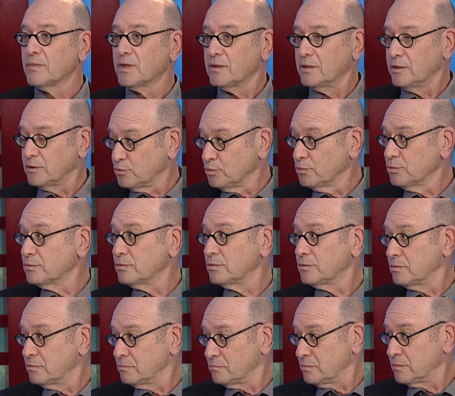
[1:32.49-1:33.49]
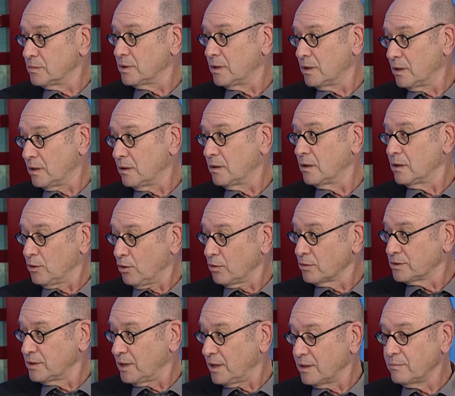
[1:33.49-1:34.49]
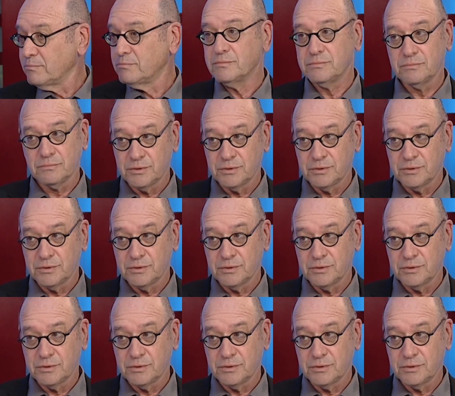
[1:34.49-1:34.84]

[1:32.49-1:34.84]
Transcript: it took a long time,